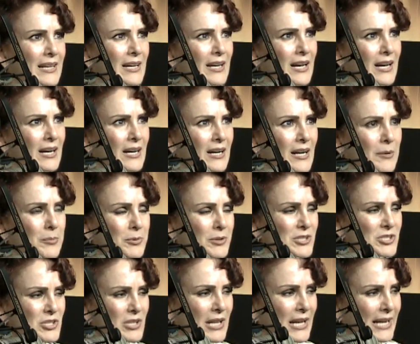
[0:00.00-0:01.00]

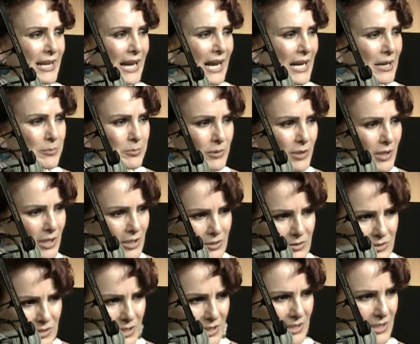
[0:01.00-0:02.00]
average, like
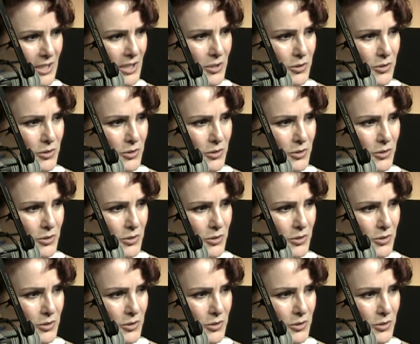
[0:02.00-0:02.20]
eyebrows, it